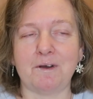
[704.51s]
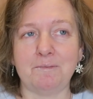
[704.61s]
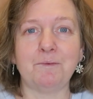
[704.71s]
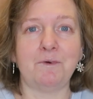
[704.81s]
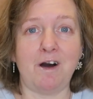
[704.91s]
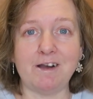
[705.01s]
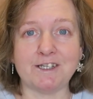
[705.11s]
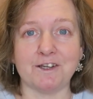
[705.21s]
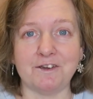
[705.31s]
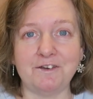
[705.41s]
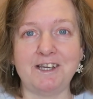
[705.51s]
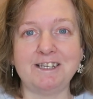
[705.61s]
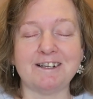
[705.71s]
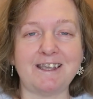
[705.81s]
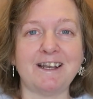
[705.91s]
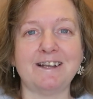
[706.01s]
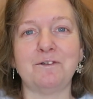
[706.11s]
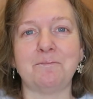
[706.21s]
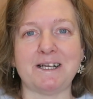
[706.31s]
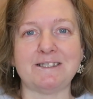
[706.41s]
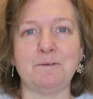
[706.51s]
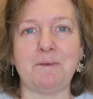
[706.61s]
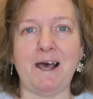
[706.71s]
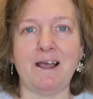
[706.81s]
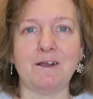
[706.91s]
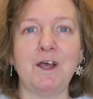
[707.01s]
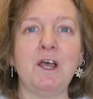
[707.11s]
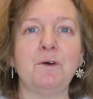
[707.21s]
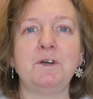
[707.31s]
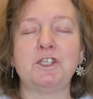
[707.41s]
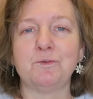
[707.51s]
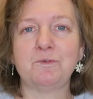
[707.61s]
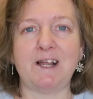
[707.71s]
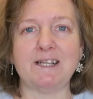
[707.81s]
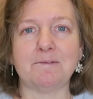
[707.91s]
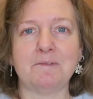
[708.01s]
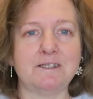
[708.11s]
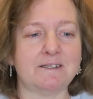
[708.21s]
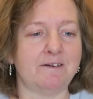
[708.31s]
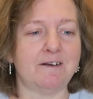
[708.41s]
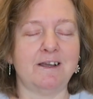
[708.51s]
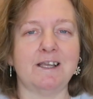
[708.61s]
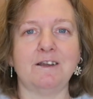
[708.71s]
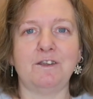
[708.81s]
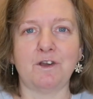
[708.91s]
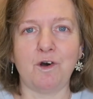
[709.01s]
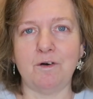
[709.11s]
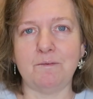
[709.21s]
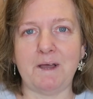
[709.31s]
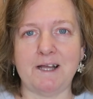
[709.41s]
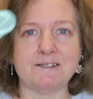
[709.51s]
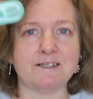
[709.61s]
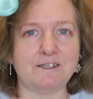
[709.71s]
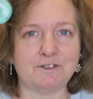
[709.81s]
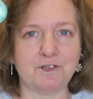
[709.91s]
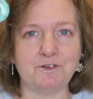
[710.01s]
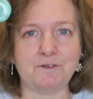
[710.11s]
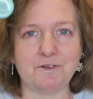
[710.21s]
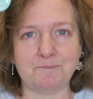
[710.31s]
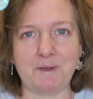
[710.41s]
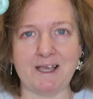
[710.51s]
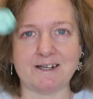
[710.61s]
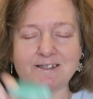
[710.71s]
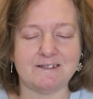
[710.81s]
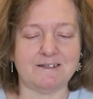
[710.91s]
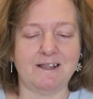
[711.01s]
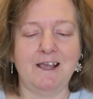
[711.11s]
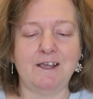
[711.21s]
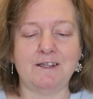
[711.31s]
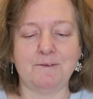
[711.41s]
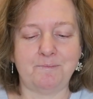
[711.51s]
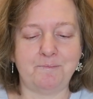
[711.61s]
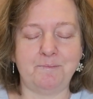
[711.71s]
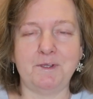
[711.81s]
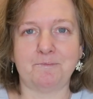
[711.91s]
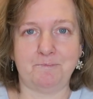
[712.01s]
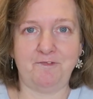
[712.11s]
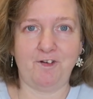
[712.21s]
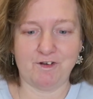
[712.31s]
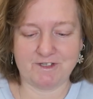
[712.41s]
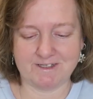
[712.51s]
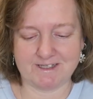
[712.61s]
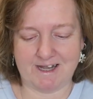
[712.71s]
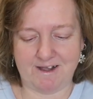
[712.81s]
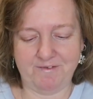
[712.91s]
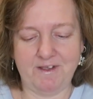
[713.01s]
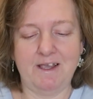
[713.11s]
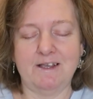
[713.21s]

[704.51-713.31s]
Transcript: I mean, what I do is I get a little plastic bag, which all random things go in, like, you know, your cotton buds and your toothpicks and your floss and stuff.